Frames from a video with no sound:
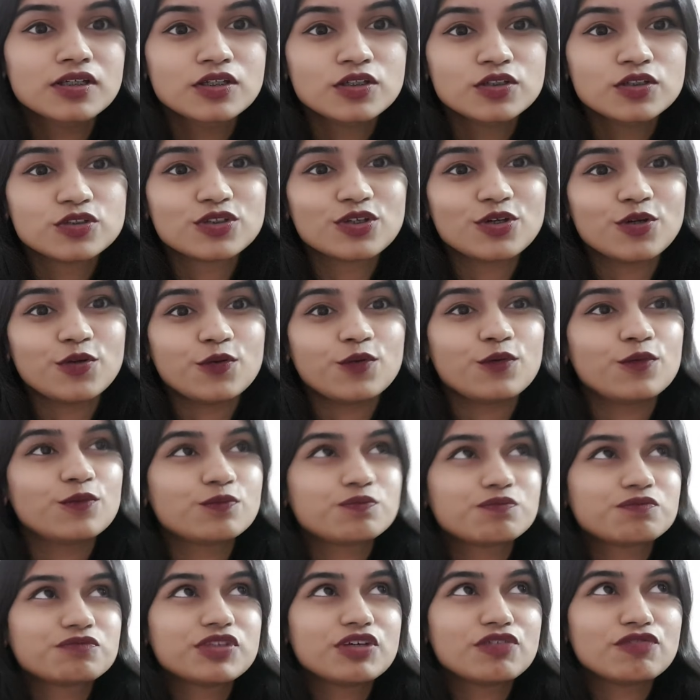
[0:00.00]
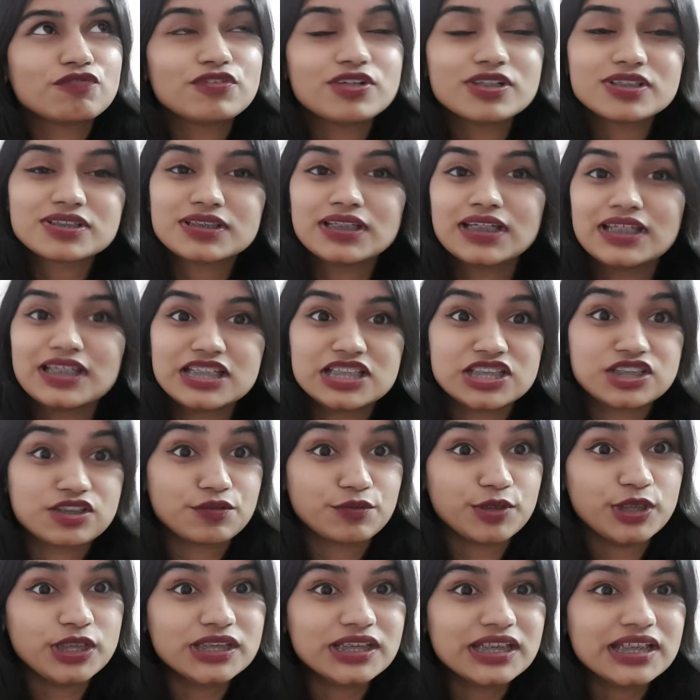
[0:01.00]
So the first thing is
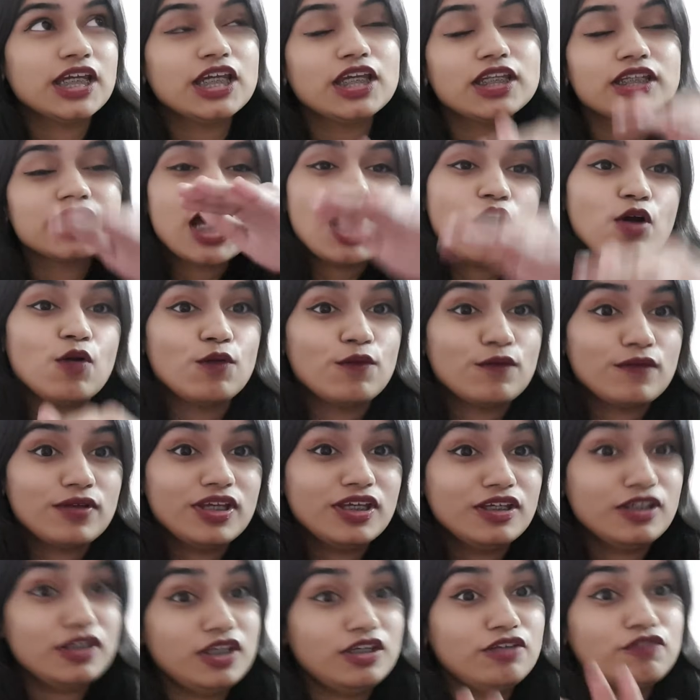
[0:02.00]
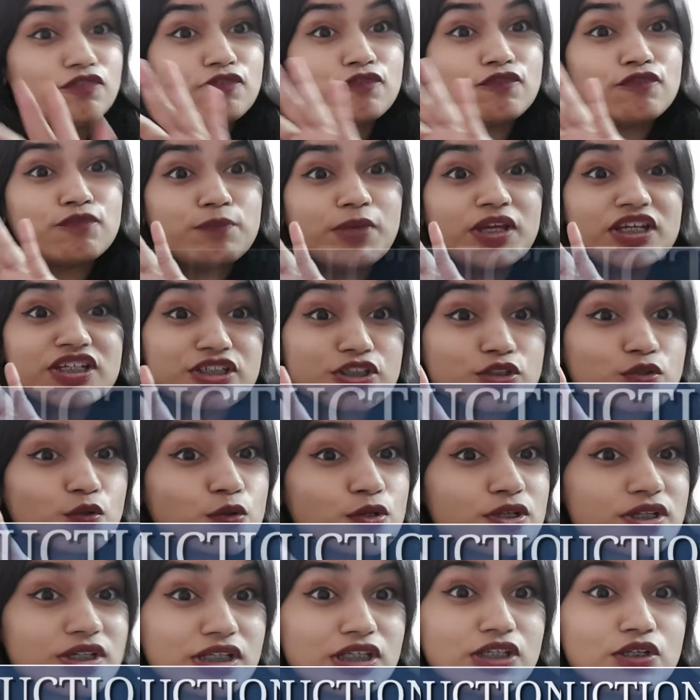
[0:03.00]
greeting. Now, if patient
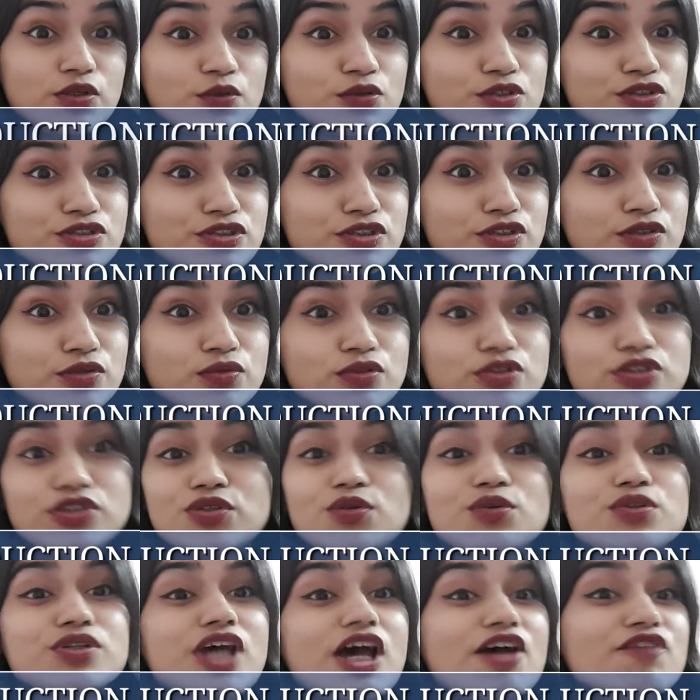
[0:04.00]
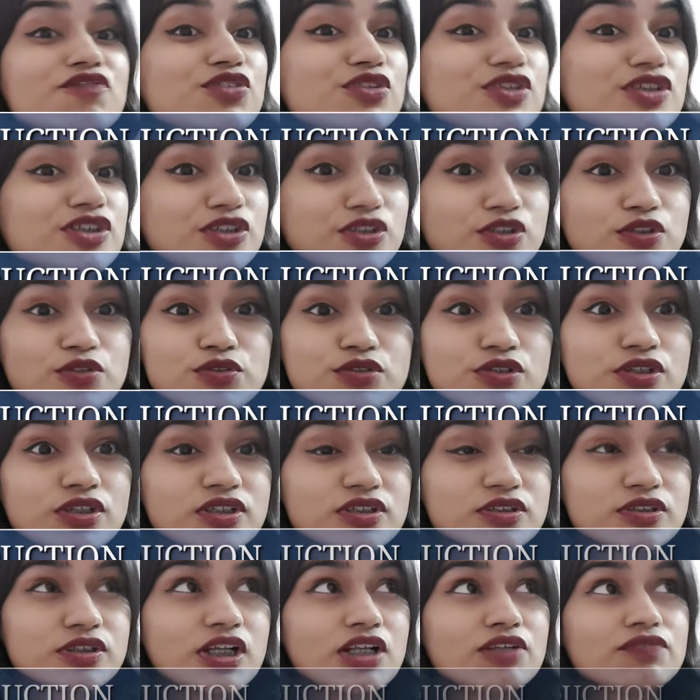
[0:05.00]
already knows you, you don't have to introduce
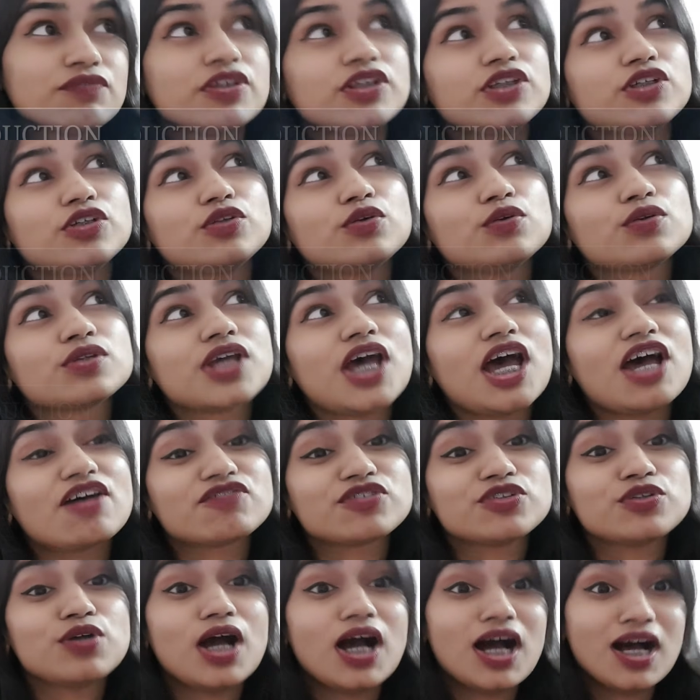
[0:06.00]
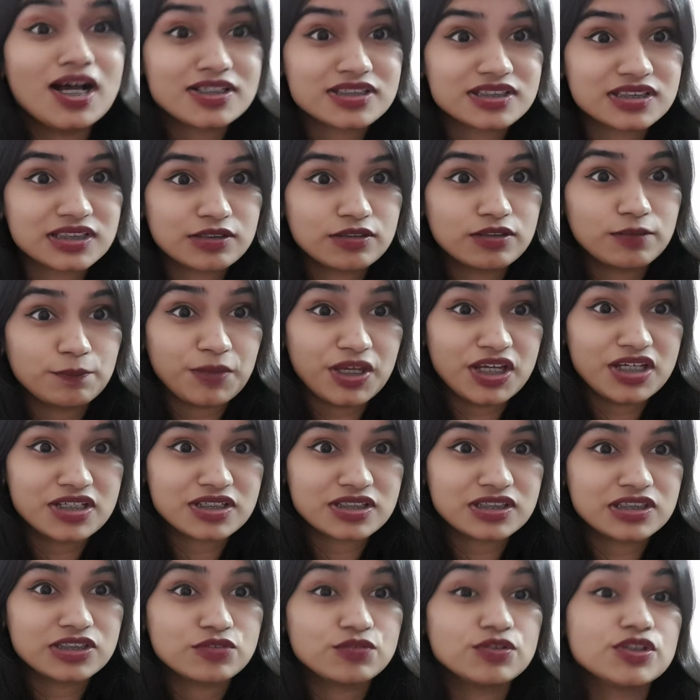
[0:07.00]
yourself, and you don't have to ask the
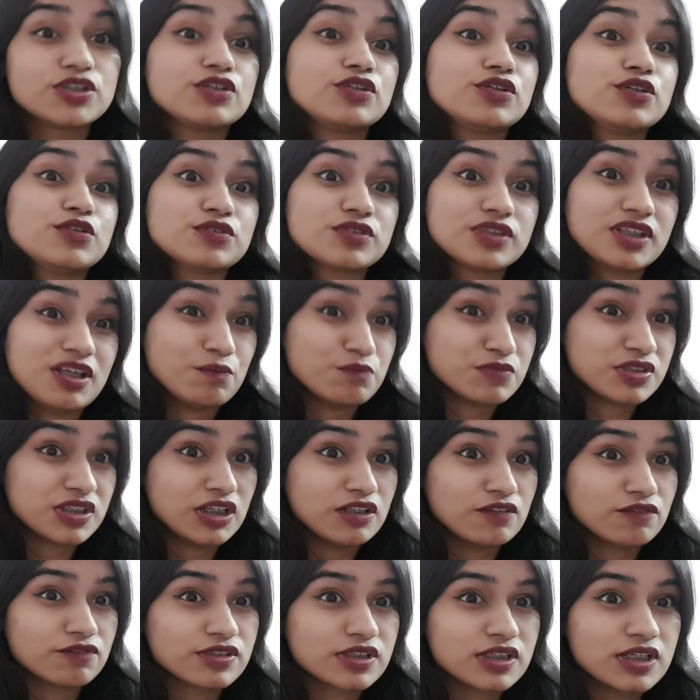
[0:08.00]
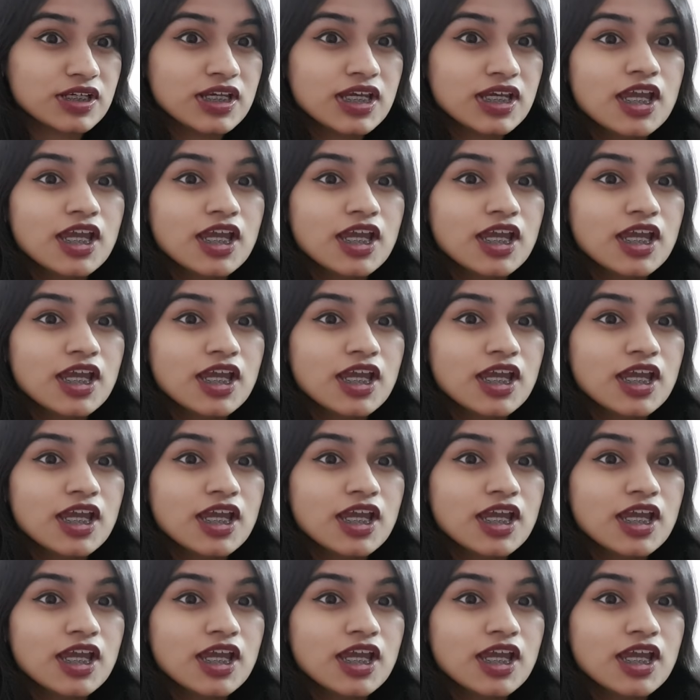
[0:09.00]
patient to introduce themselves.